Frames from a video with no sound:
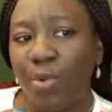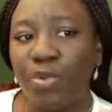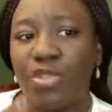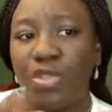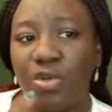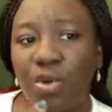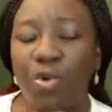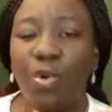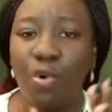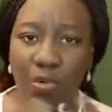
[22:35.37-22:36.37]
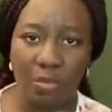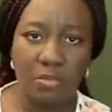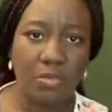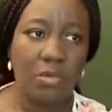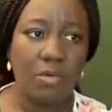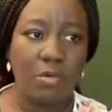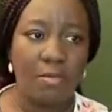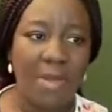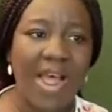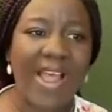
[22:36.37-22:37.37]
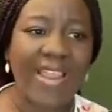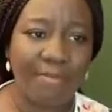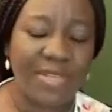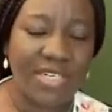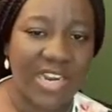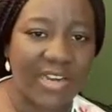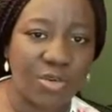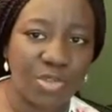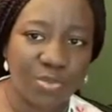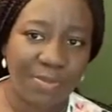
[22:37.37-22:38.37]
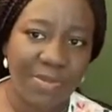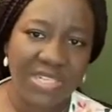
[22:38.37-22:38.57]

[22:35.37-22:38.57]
who might be diagnosed with